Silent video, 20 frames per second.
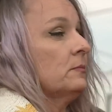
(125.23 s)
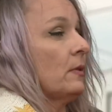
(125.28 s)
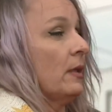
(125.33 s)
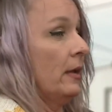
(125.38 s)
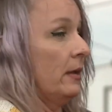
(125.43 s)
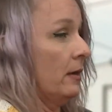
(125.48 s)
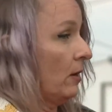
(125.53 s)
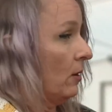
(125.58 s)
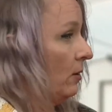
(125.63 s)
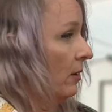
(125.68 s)

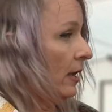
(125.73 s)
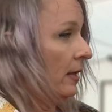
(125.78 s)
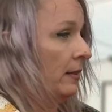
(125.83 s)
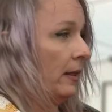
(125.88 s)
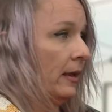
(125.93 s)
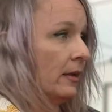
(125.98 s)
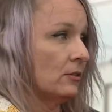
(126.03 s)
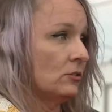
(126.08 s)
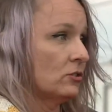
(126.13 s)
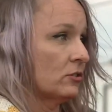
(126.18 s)
you know, and
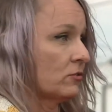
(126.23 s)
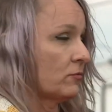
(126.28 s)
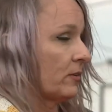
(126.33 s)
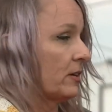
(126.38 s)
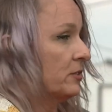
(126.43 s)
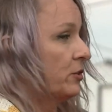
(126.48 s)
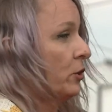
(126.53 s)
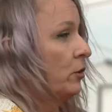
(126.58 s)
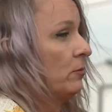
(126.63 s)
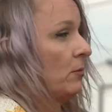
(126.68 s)
they could just
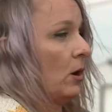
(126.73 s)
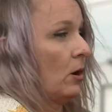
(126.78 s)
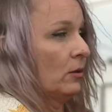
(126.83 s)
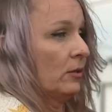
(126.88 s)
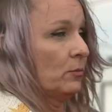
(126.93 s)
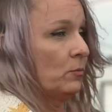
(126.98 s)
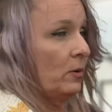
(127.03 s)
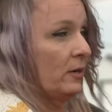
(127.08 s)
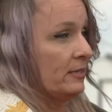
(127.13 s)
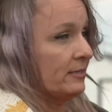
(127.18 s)
rescue them all
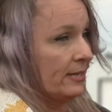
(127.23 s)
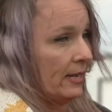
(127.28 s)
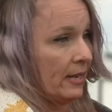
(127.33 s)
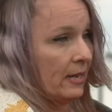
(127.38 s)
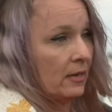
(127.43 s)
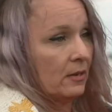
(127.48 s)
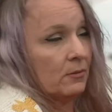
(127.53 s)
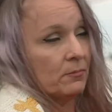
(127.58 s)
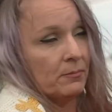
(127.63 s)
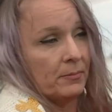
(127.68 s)
in one
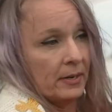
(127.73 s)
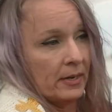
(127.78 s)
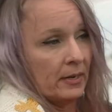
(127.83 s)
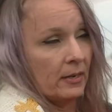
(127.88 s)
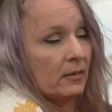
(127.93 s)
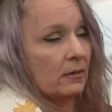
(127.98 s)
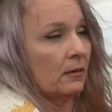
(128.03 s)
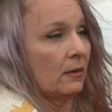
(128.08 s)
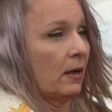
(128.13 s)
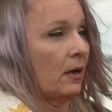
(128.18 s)
day.
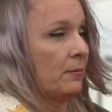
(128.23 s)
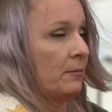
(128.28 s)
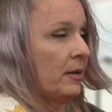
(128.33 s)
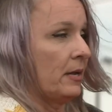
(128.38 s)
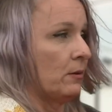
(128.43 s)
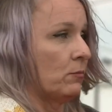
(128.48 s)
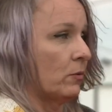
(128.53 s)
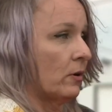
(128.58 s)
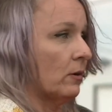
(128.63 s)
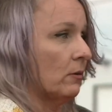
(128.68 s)
But I
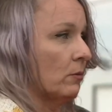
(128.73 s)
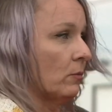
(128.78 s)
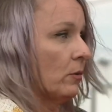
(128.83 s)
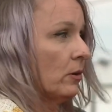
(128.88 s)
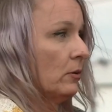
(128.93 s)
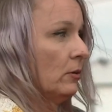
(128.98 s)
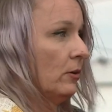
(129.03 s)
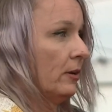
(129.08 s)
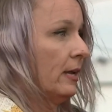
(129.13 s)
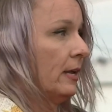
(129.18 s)
mean, we're,
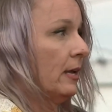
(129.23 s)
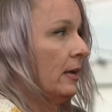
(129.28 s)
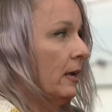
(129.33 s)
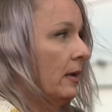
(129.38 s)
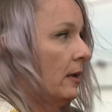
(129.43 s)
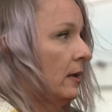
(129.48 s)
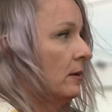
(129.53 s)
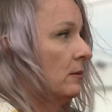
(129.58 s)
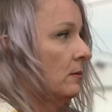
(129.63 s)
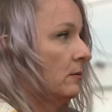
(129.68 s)
we're looking
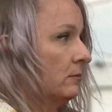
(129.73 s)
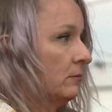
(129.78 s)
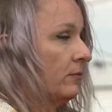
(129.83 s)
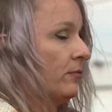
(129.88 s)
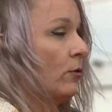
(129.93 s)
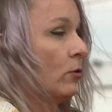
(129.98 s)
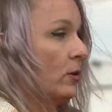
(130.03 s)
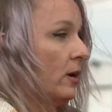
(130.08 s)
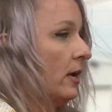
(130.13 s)
at four